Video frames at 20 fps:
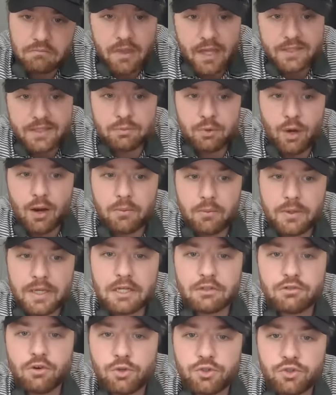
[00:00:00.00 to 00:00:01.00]
that's probably
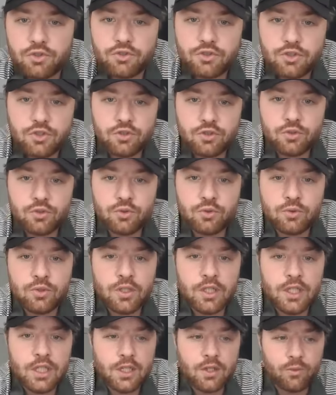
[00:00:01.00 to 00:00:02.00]
closer
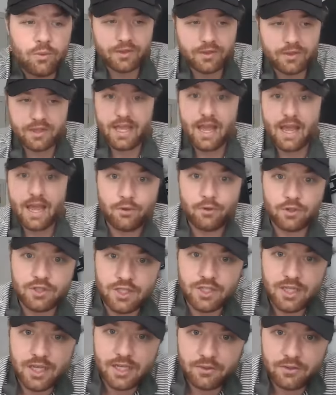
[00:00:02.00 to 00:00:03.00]
to what the
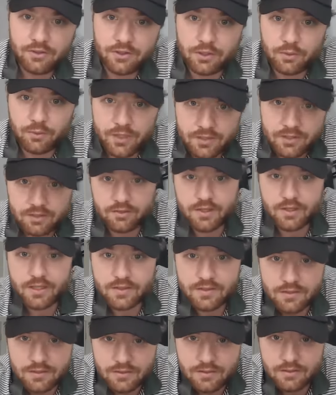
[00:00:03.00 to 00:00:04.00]
average day during the winter
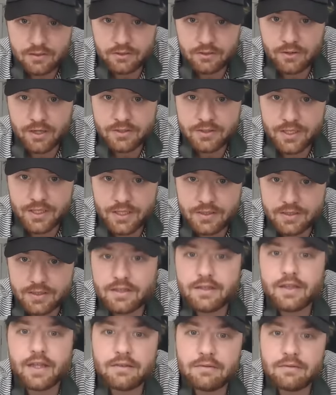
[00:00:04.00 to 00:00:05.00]
is around
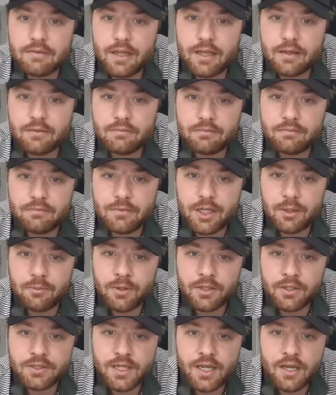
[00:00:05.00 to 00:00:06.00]
Tennessee than
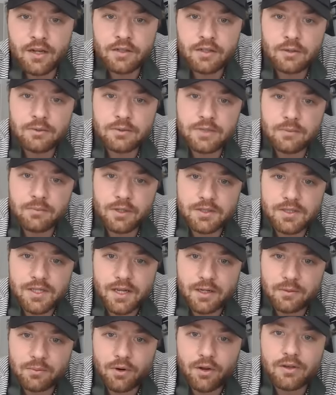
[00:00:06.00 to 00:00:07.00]
Bucks County. I would say Bucks
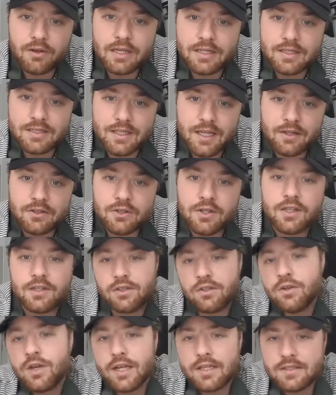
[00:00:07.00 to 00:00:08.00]
County probably gets down.
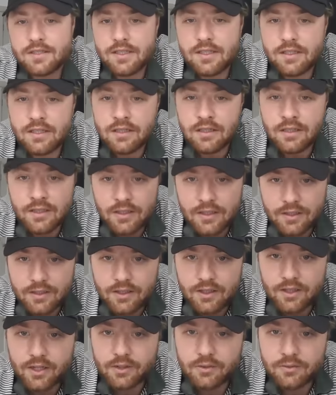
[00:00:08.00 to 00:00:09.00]
You guys see
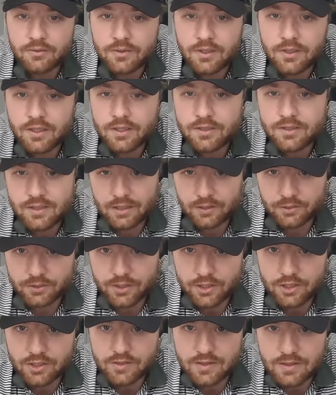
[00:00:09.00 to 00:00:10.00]
you know single
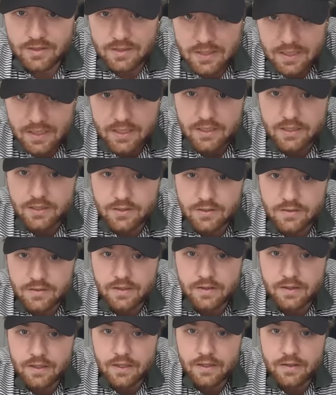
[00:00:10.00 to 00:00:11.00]
digits and teens
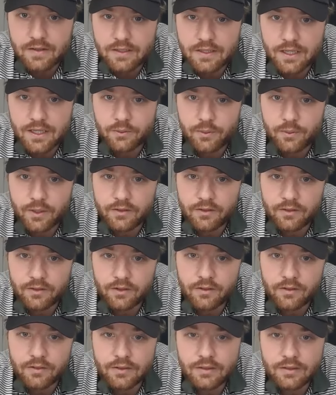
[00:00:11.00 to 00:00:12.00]
in the dead of
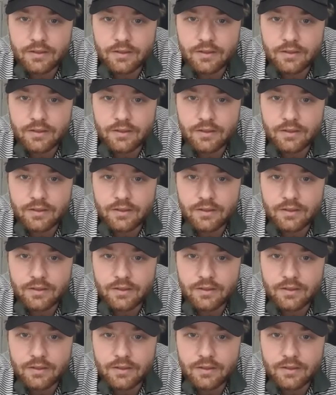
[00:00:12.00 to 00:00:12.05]
winter,